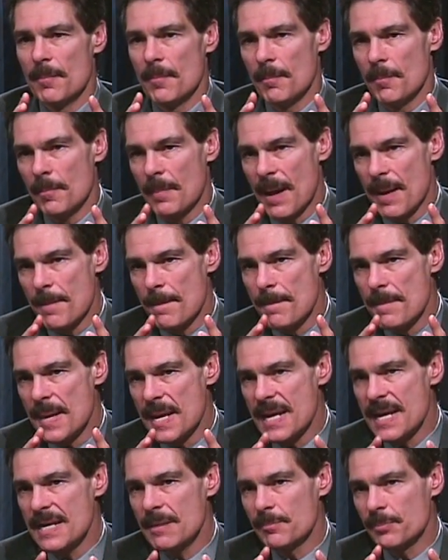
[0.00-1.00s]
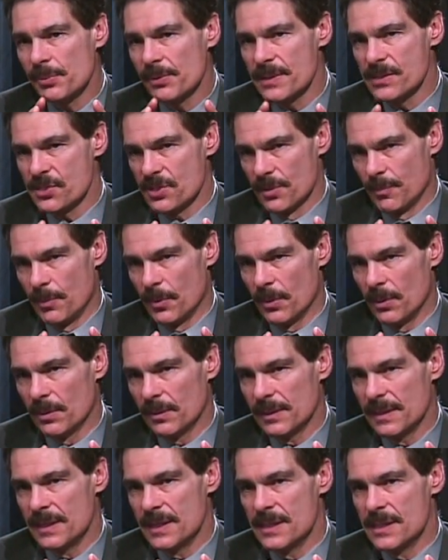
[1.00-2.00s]
My main principle
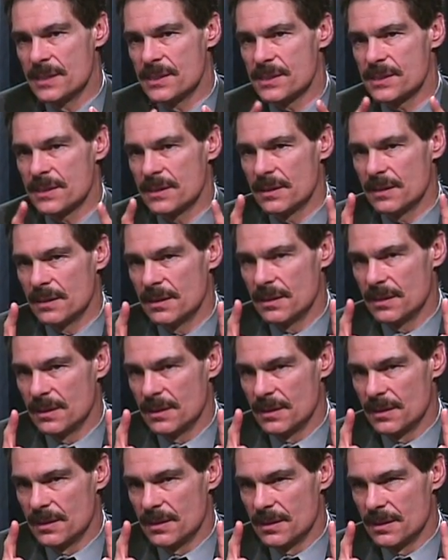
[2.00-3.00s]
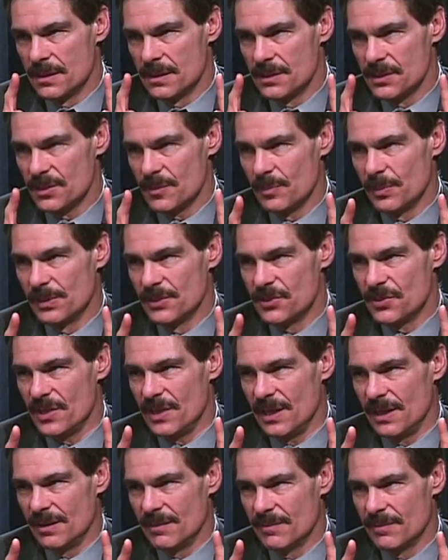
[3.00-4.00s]
is
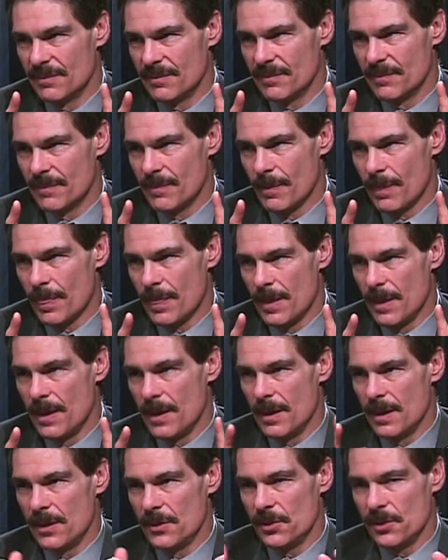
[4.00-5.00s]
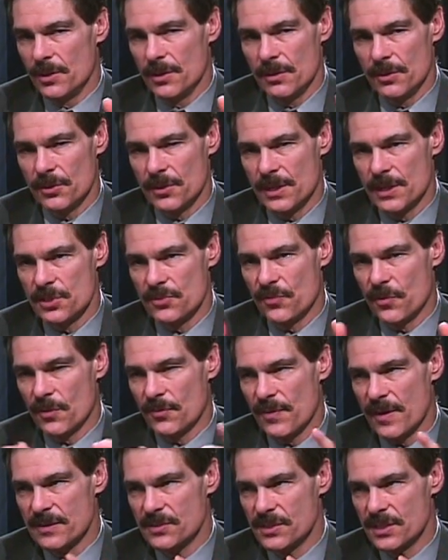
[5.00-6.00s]
simplicity. Your kid's 4,
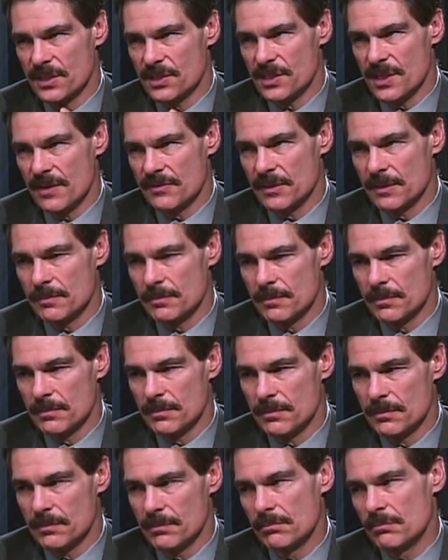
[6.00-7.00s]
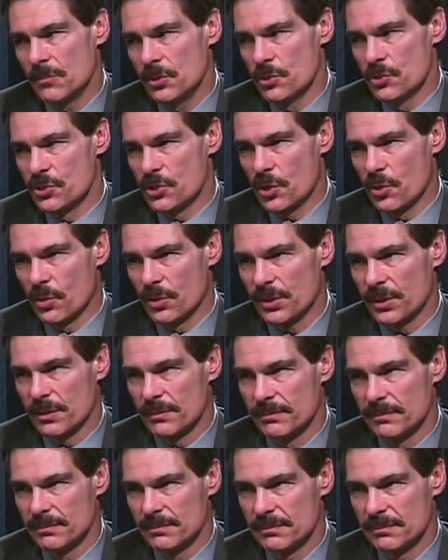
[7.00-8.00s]
5, 6, 7. Use the corner.
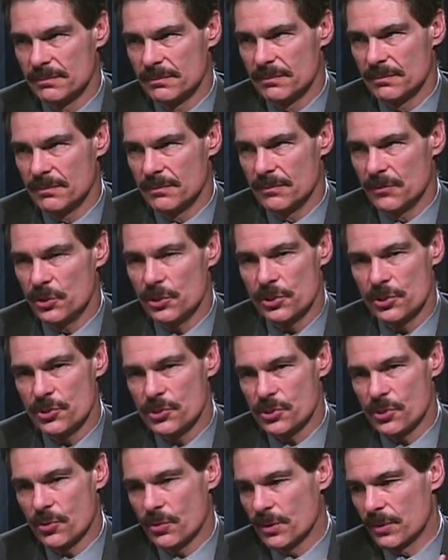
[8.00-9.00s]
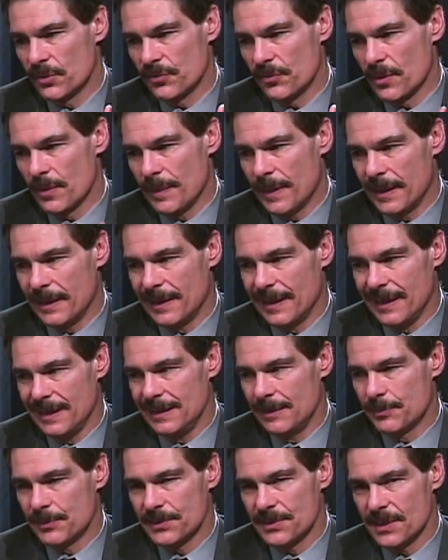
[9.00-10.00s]
You can use the corner for about
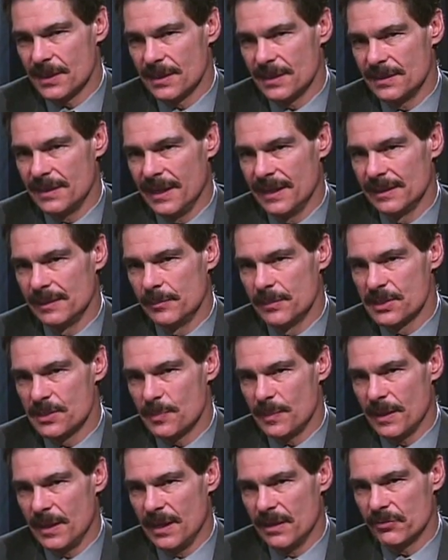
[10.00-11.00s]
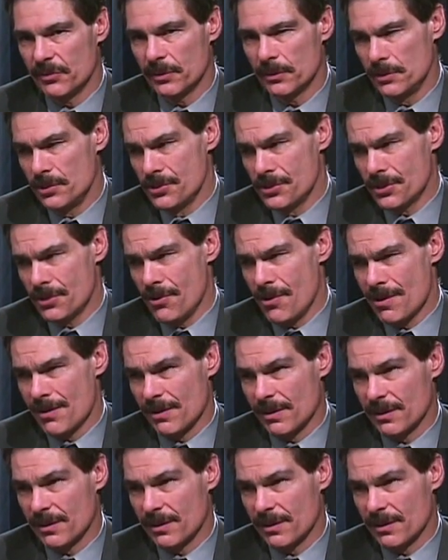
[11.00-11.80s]
90% of daily misbehavior. Use the corner.